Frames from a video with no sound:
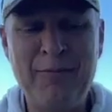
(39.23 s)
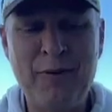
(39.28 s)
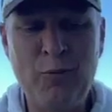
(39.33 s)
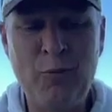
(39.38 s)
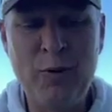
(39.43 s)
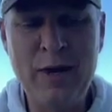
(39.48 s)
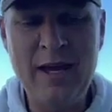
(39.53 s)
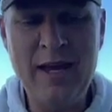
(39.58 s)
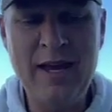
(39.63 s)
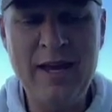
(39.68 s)

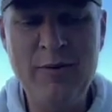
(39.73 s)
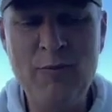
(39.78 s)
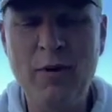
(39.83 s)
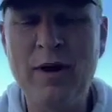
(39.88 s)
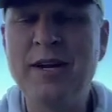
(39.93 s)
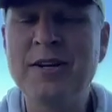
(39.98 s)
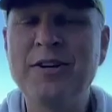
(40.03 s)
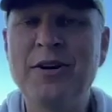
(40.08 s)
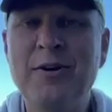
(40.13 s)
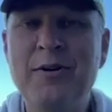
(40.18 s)
We
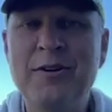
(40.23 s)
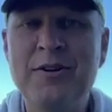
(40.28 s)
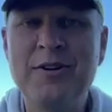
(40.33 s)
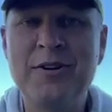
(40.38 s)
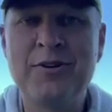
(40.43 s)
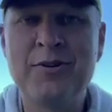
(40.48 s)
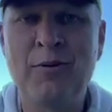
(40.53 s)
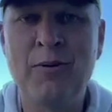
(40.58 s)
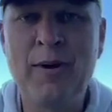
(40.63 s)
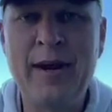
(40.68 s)
wanted to go to
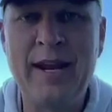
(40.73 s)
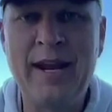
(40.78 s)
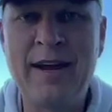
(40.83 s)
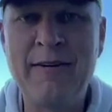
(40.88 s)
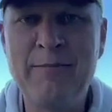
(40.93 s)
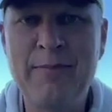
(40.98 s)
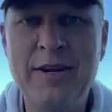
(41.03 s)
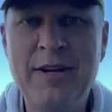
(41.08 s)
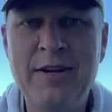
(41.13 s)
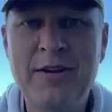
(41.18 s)
Detroit.
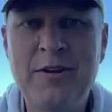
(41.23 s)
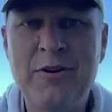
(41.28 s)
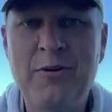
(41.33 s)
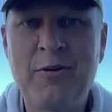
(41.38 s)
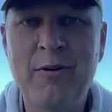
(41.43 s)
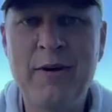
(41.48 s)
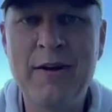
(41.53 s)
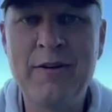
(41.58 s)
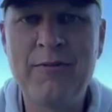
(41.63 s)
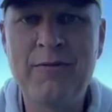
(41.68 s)
I've been to
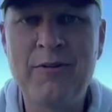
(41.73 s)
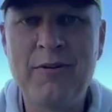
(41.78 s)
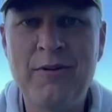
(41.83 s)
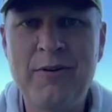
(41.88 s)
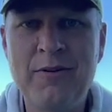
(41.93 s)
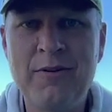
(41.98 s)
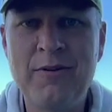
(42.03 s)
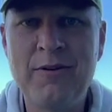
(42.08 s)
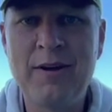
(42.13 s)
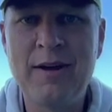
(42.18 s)
Detroit
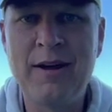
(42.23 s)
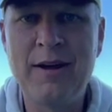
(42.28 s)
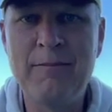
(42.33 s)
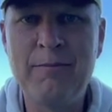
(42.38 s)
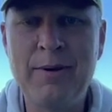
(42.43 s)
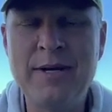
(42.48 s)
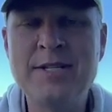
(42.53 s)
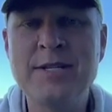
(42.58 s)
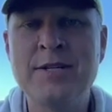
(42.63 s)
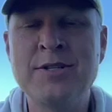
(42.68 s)
for
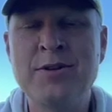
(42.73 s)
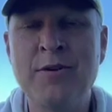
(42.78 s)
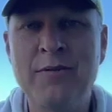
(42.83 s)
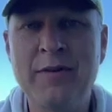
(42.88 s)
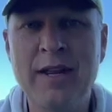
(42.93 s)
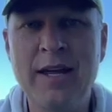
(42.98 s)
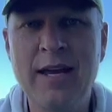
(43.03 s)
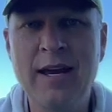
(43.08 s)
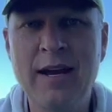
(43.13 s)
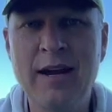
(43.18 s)
business over
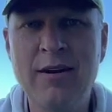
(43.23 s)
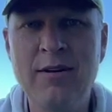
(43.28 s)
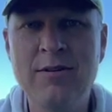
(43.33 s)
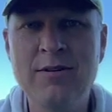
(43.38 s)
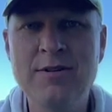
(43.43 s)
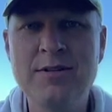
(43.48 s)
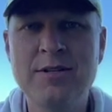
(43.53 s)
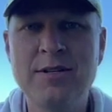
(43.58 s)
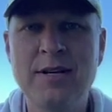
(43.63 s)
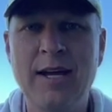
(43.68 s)
the
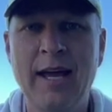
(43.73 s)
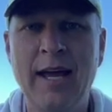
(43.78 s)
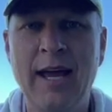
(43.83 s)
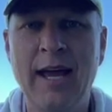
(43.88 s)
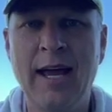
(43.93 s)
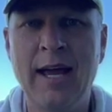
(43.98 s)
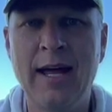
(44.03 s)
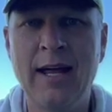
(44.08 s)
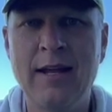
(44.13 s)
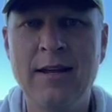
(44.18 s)
years
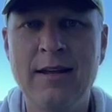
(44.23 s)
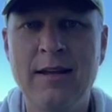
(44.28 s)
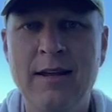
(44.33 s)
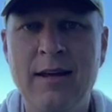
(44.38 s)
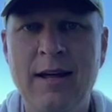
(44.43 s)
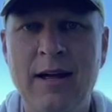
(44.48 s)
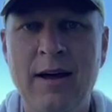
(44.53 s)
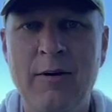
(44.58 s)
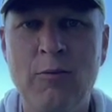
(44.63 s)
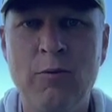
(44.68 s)
and
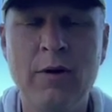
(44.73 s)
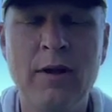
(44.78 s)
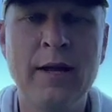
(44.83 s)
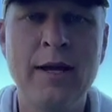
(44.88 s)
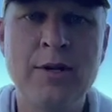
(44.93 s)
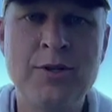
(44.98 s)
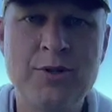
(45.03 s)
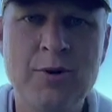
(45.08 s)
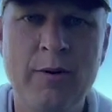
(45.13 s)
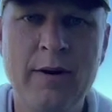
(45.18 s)
really
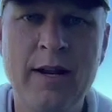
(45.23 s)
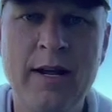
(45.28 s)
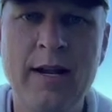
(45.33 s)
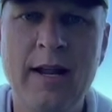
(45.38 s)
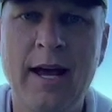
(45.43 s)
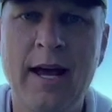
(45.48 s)
enjoyed it.